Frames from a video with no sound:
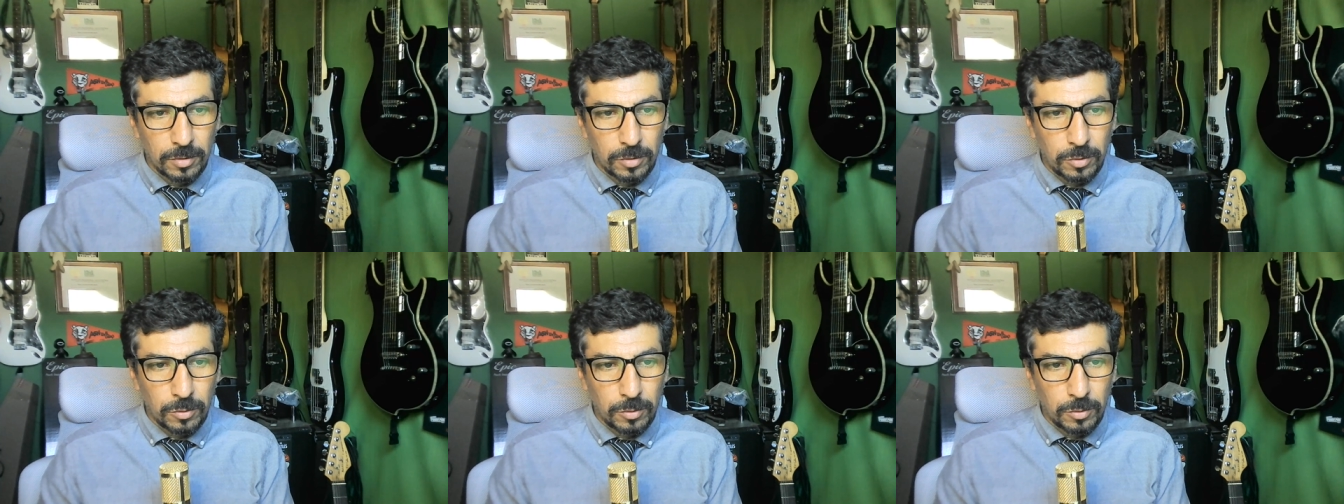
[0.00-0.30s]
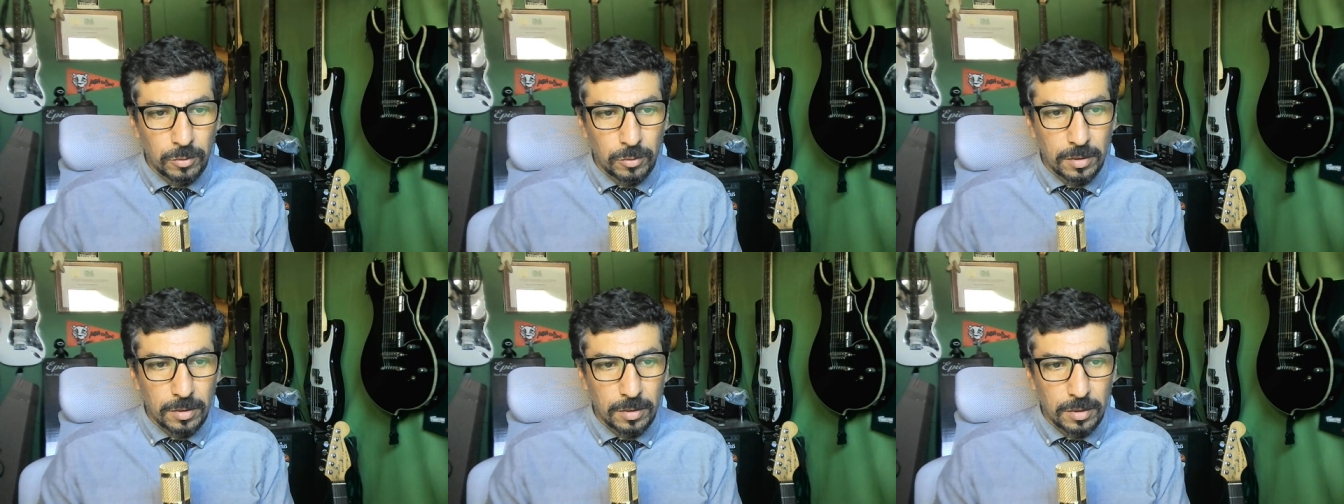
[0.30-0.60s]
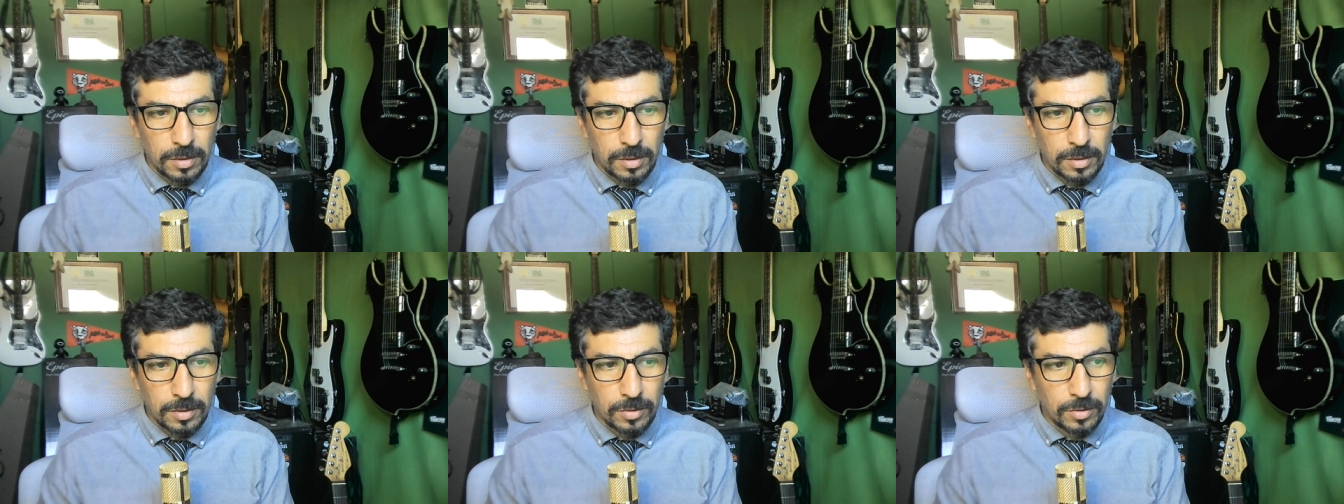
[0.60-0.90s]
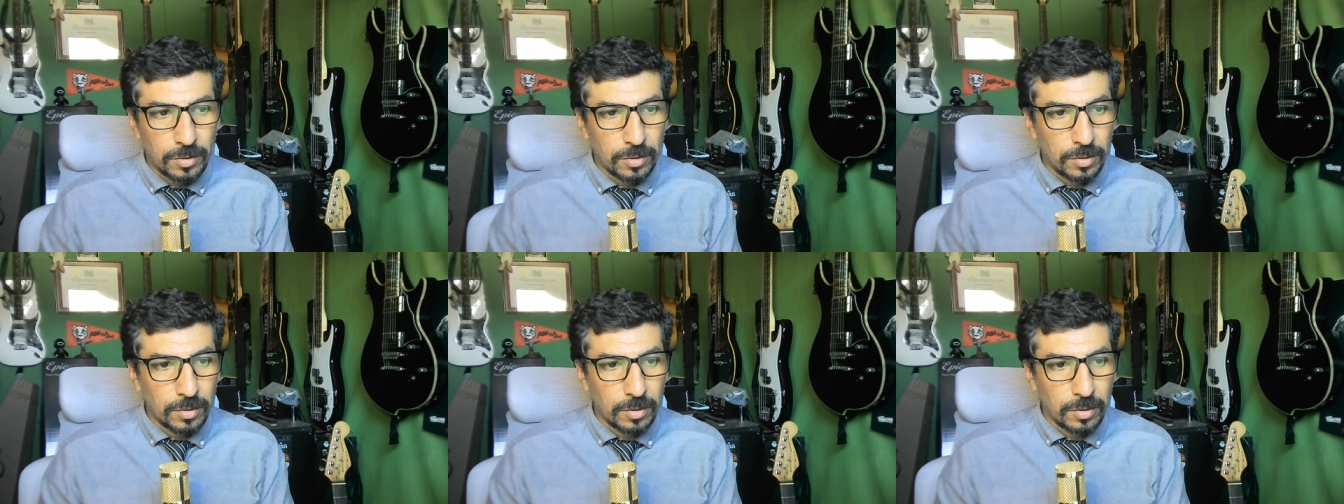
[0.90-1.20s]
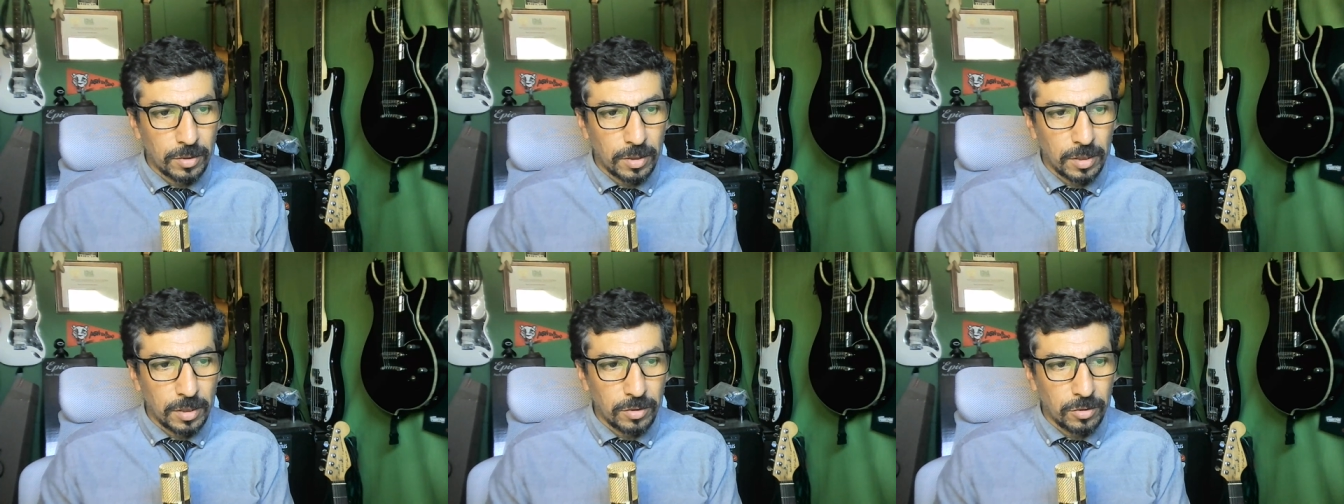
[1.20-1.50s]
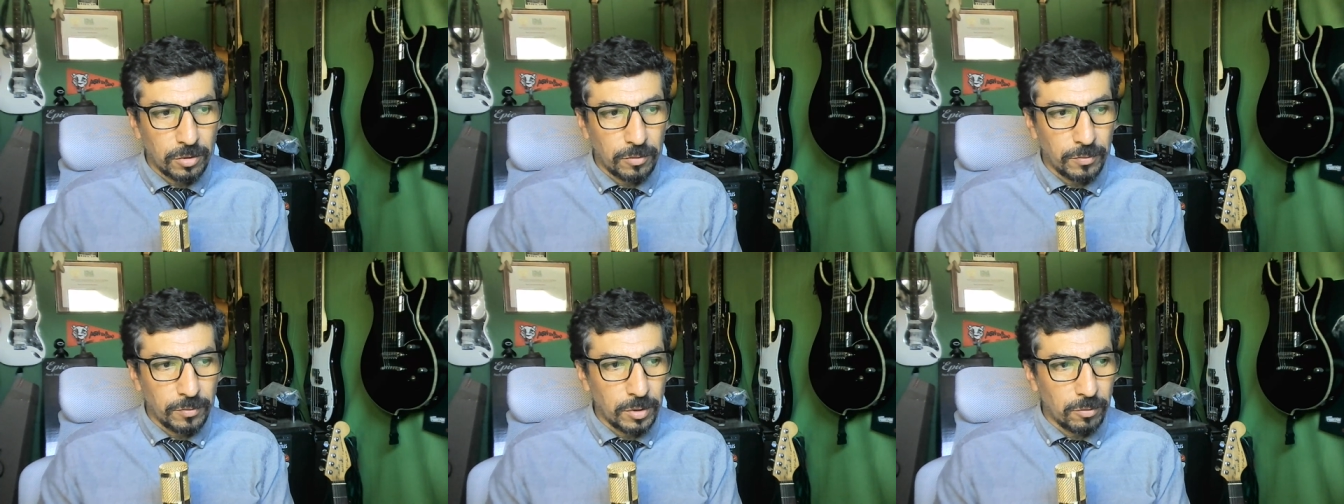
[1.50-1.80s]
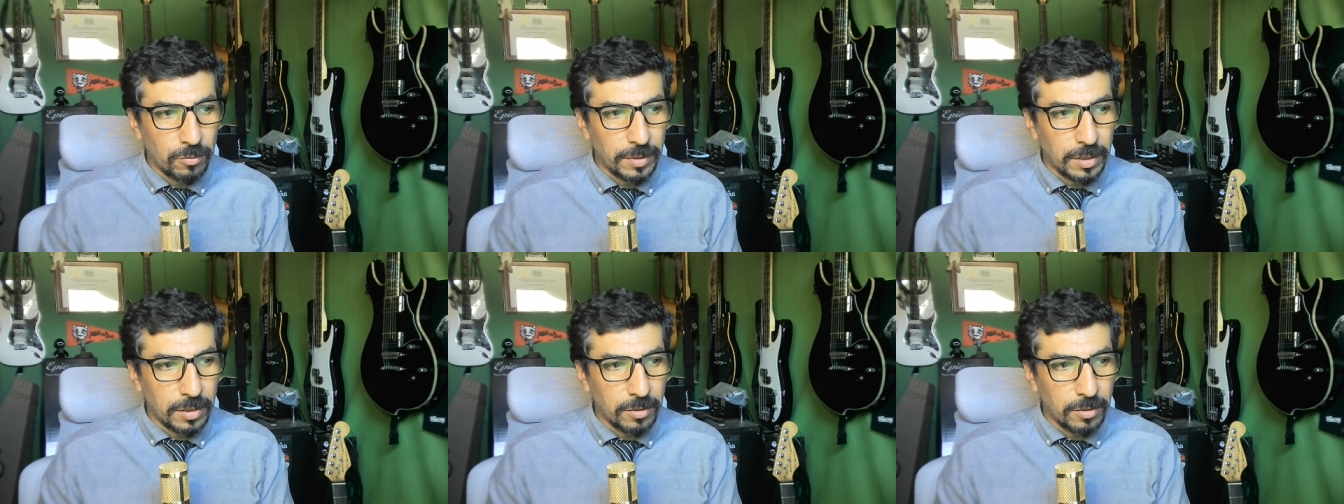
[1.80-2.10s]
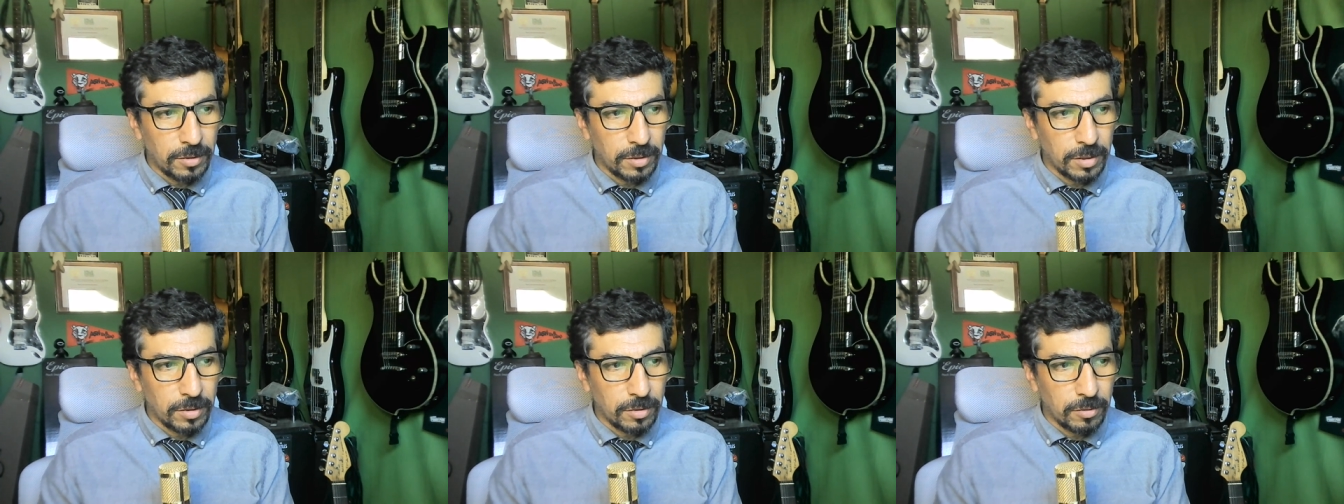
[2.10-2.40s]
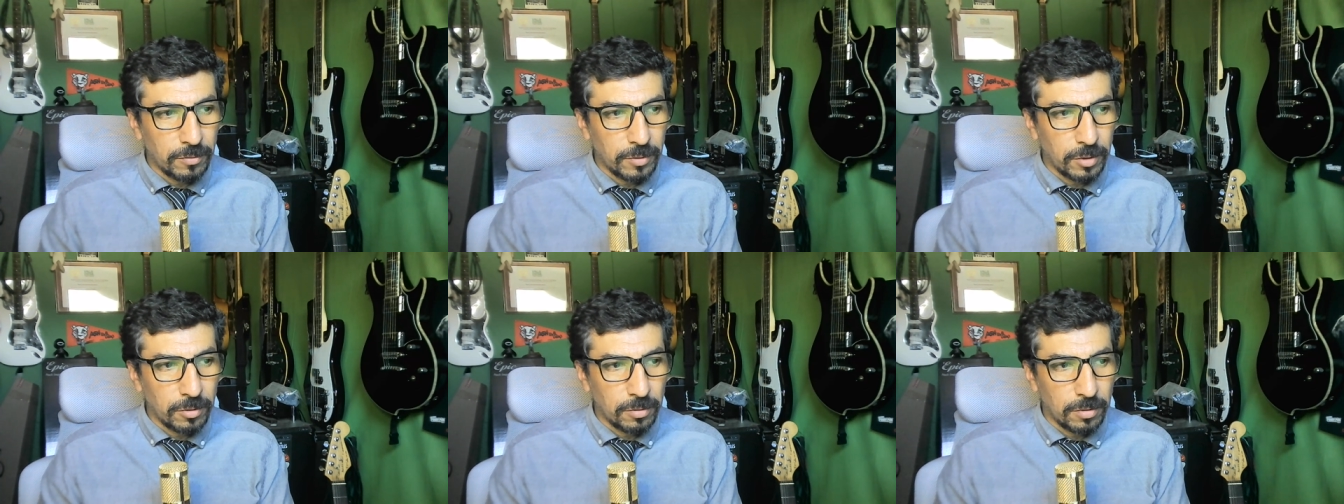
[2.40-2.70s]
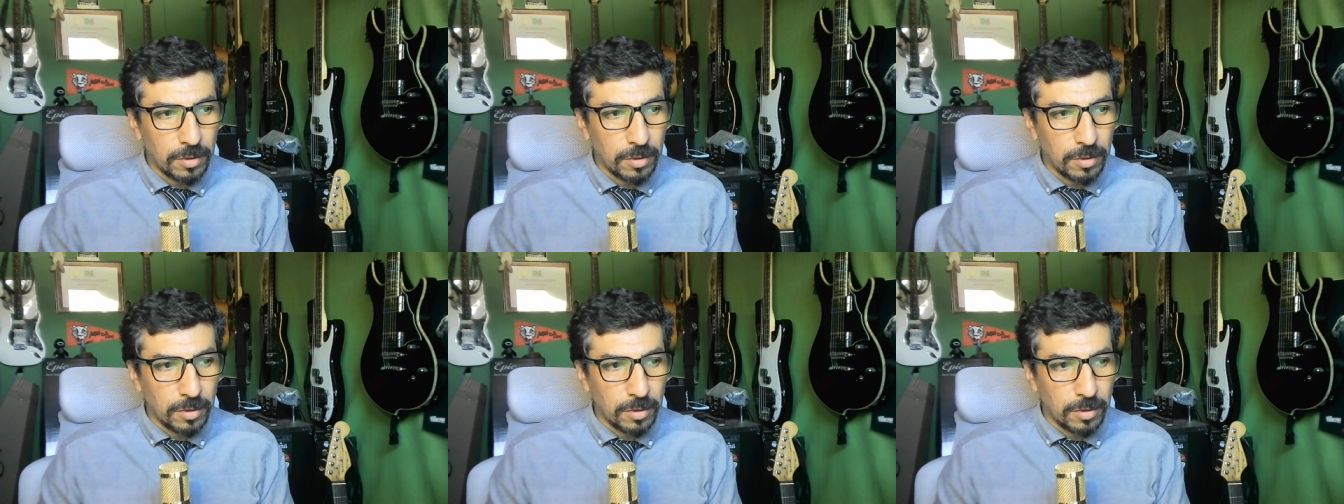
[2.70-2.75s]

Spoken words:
doing this interview, video interview.